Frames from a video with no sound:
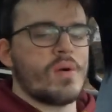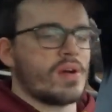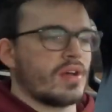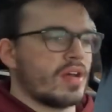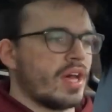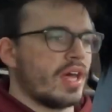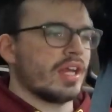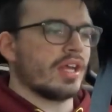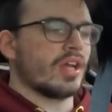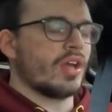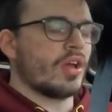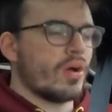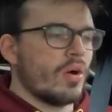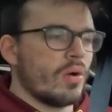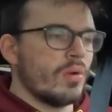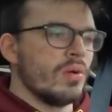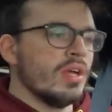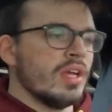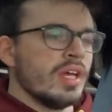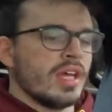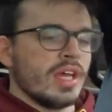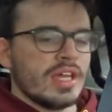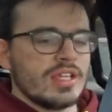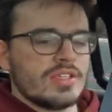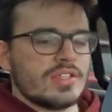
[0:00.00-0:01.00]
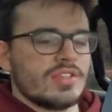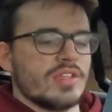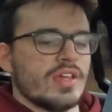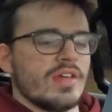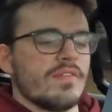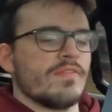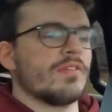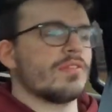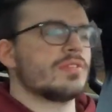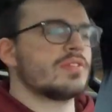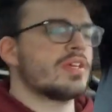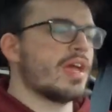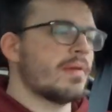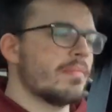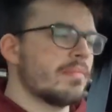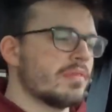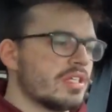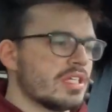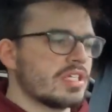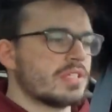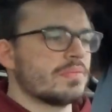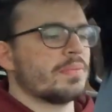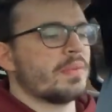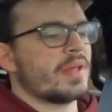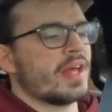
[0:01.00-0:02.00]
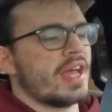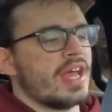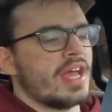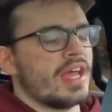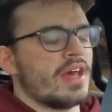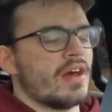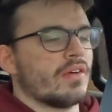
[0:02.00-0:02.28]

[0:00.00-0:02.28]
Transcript: I'll kind of go into the infotainment display.